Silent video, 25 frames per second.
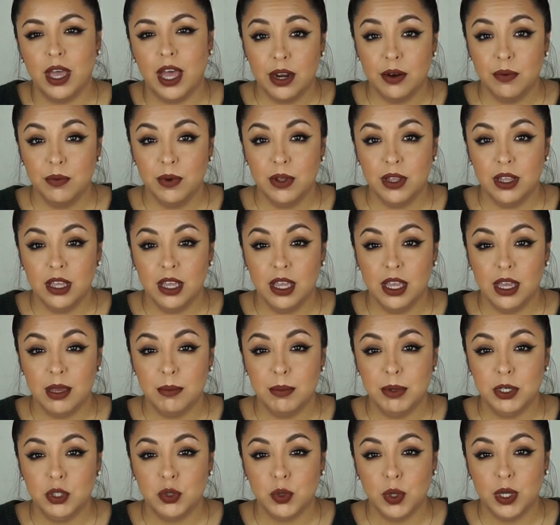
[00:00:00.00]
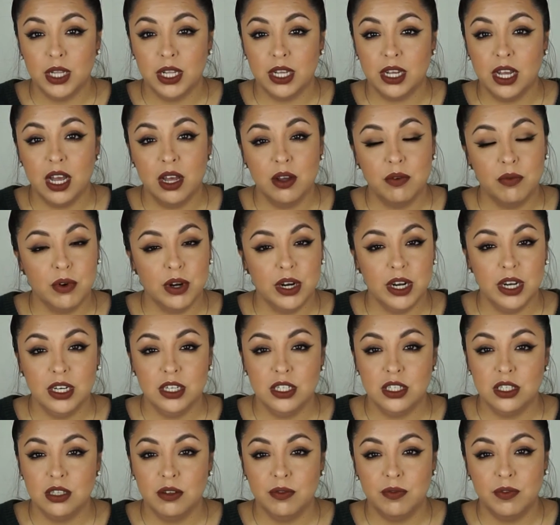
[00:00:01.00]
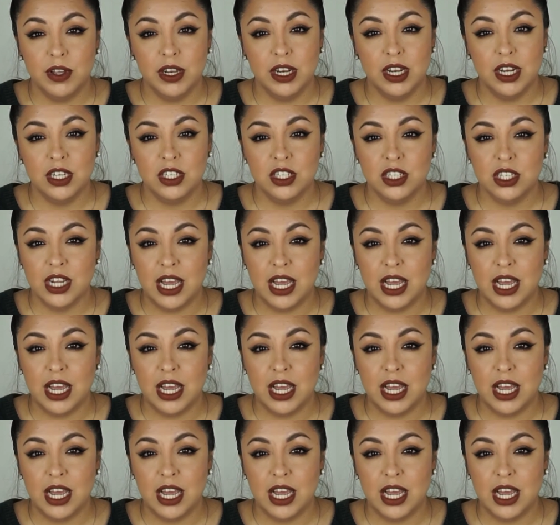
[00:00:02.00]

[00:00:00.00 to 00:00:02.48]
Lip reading: I really am enjoying the coverage, the finish.